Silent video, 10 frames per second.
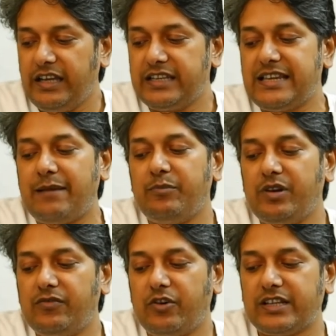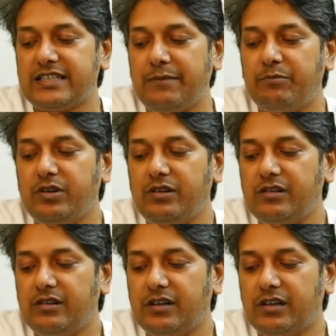For
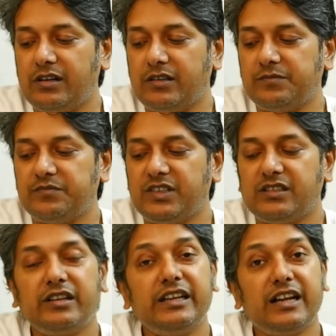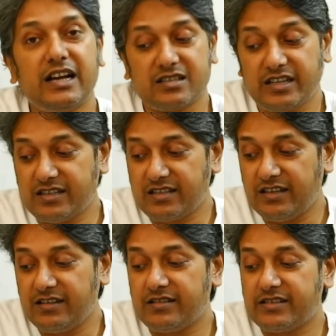example, the three caskets
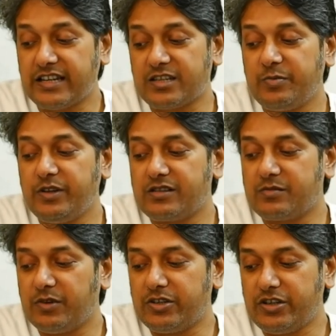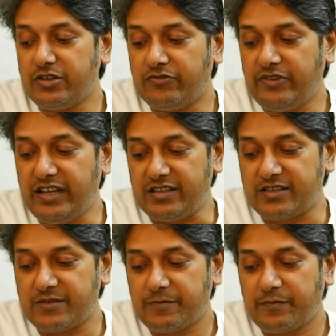in Shakespeare's Merchant of
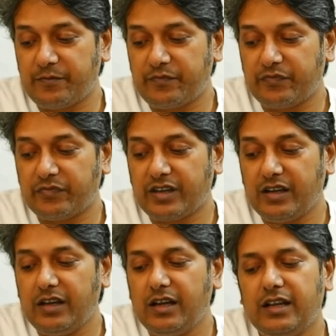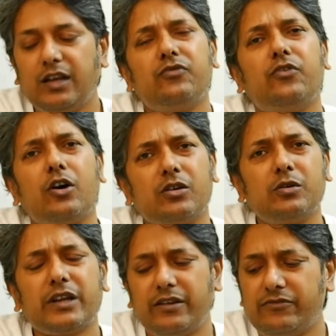Venice. Now,
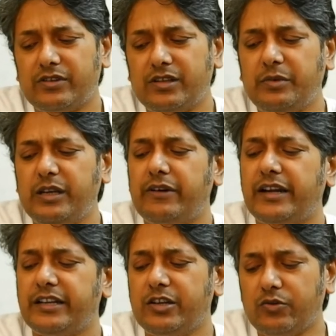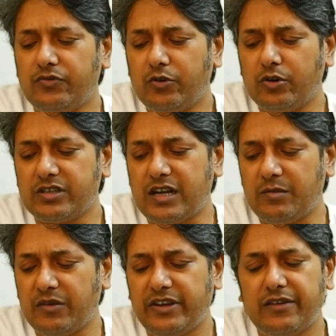folklore can further be divided into folk
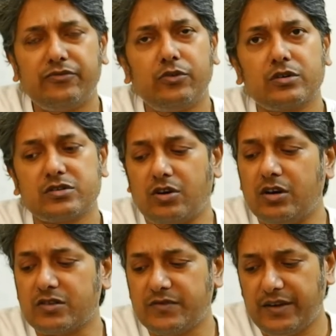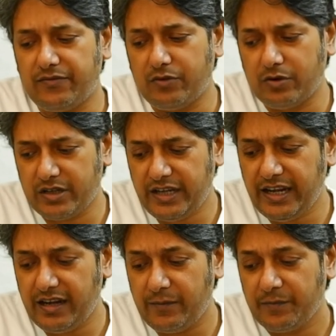drama. We have folk songs, we have folk
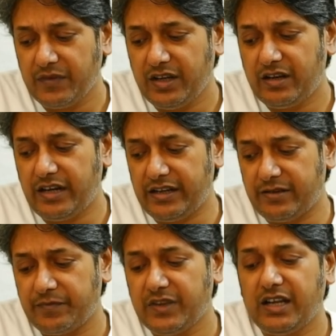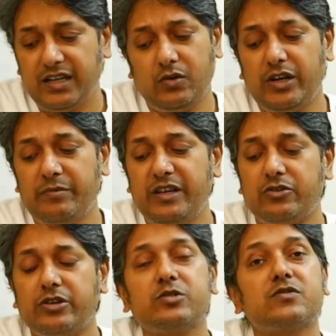tale, right? Now, let me
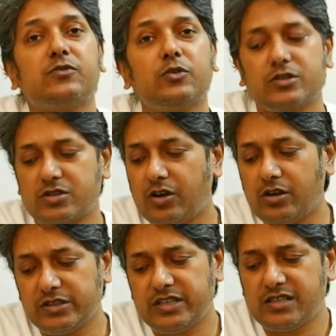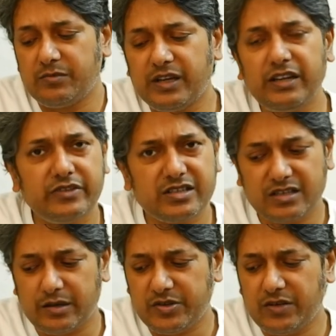introduce folk song, just a brief
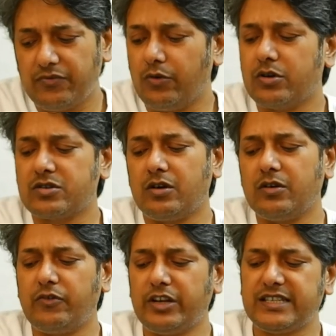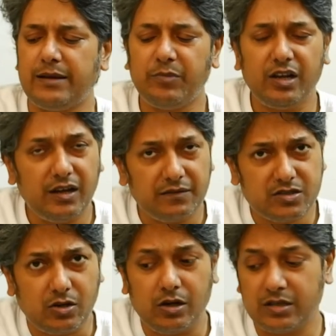description. Folk song, for example, love
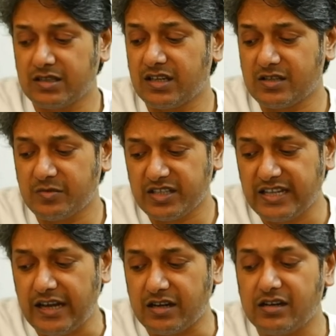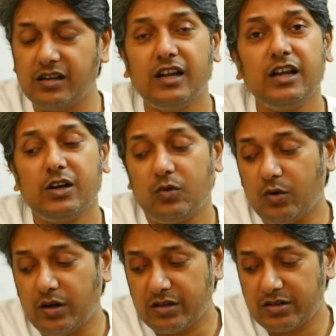songs, Christmas carol,
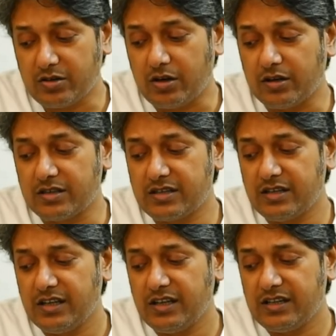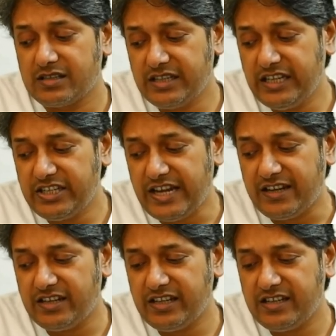walk songs, sea
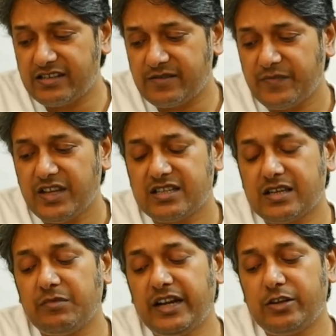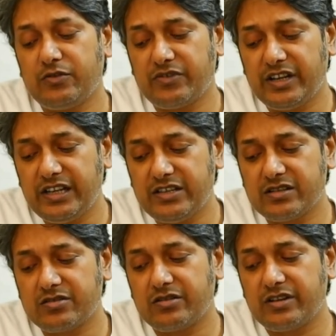chanties, some kind of
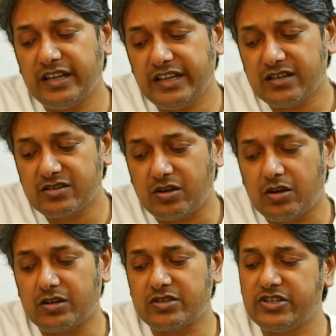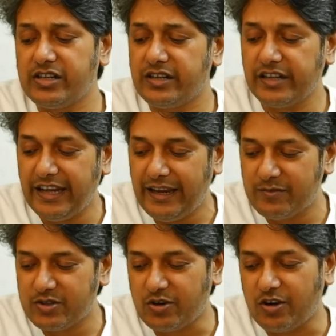religious or drinking songs, children
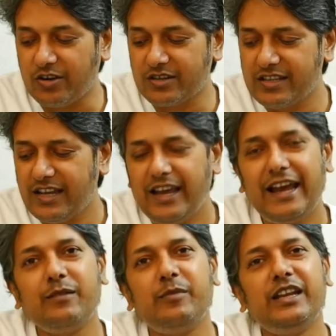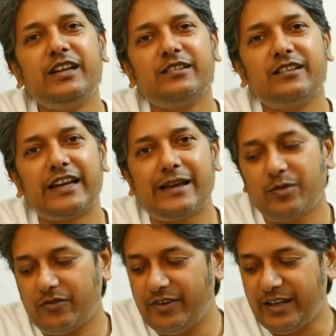game songs, and many other
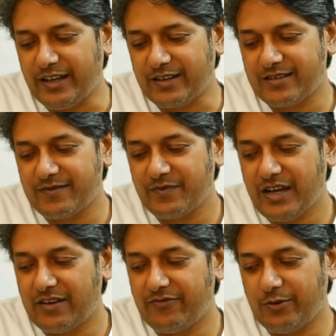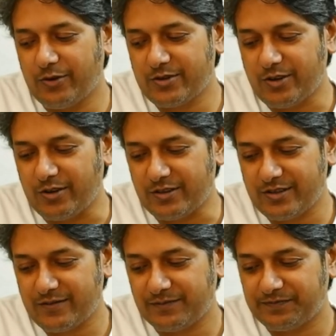type of lyrics are folk
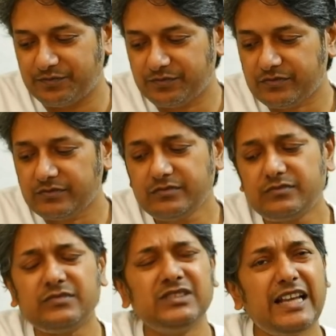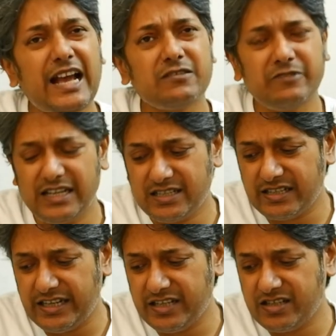songs, as well as
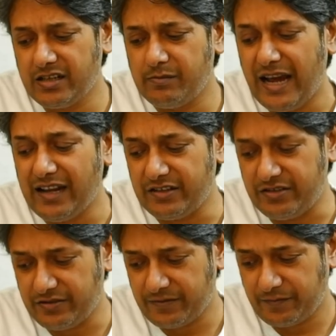traditional ballad.